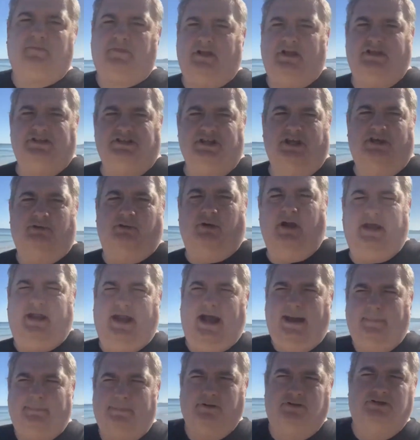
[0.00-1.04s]
it's a great
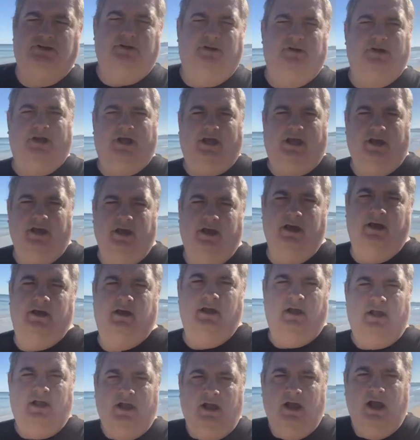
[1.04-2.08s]
opportunity
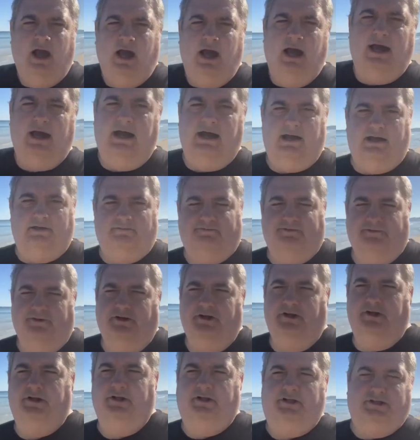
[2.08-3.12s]
uh, for
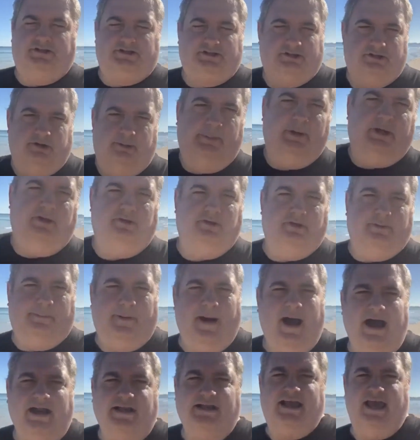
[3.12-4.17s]
you to distribute your
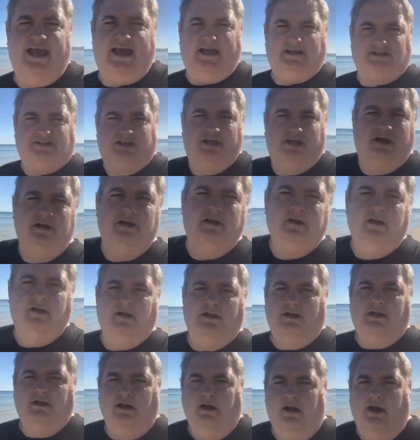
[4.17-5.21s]
podcast
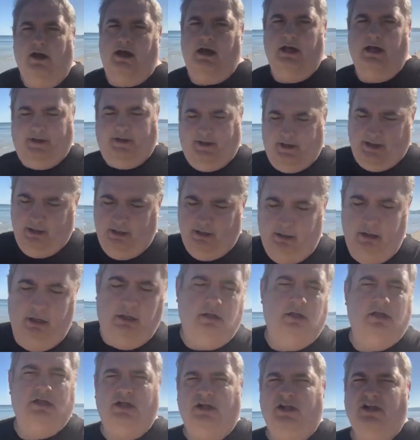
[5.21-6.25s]
on a
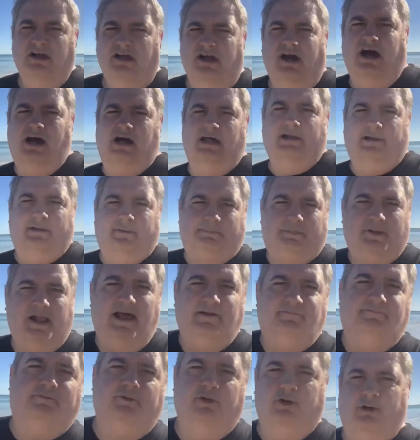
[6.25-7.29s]
on a
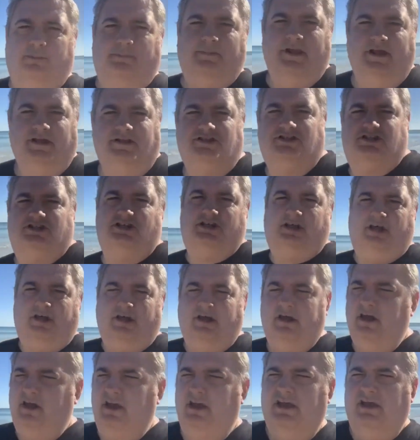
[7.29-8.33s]
platform that's
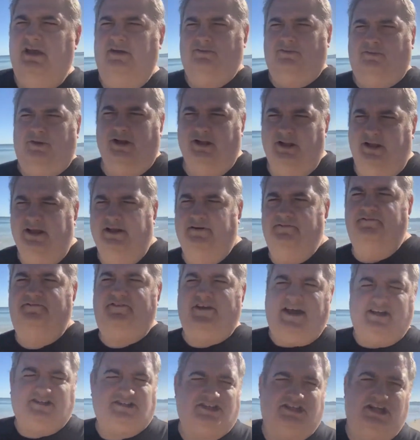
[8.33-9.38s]
really
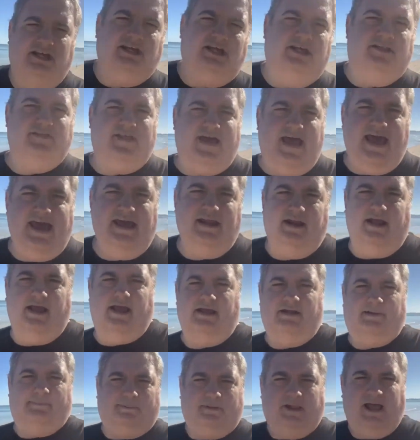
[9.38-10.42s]
investing in that,
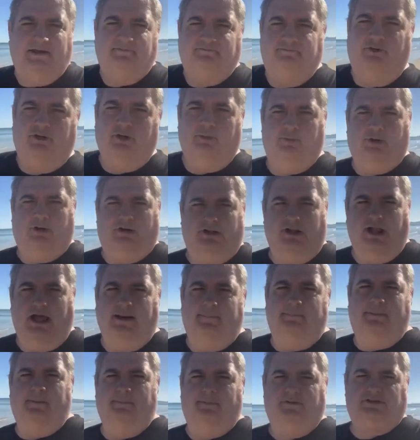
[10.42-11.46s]
and a platform where a lot
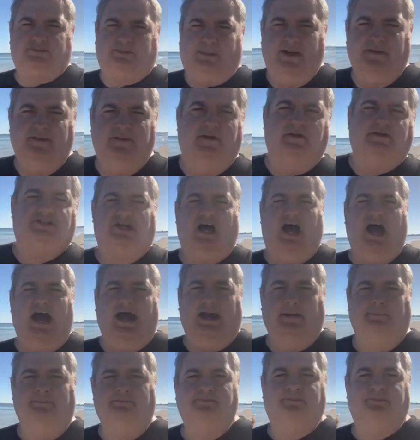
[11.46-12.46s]
of people spend their time.